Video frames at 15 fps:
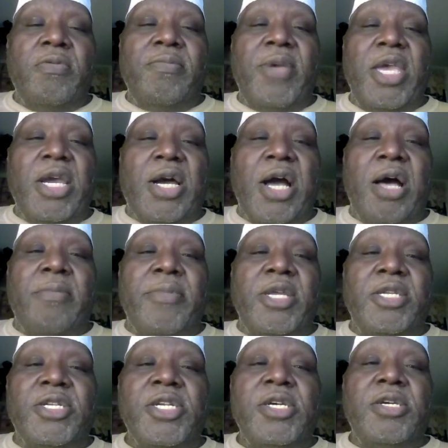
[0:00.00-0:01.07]
the person
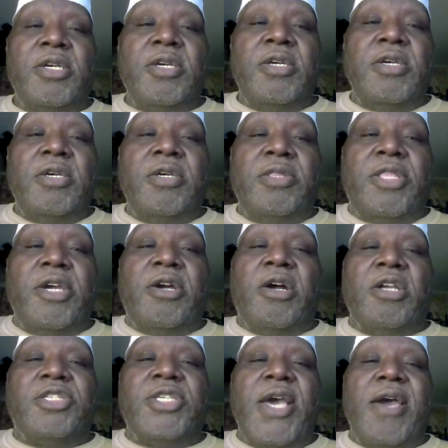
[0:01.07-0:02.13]
who's posting the
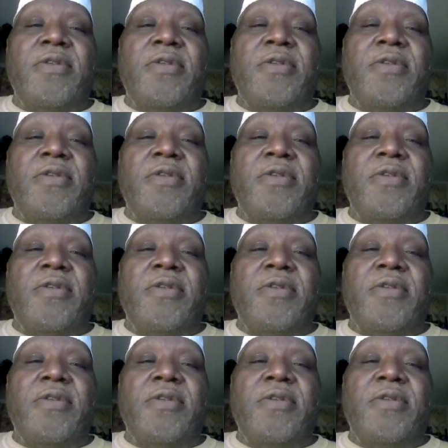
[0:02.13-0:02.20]
videos,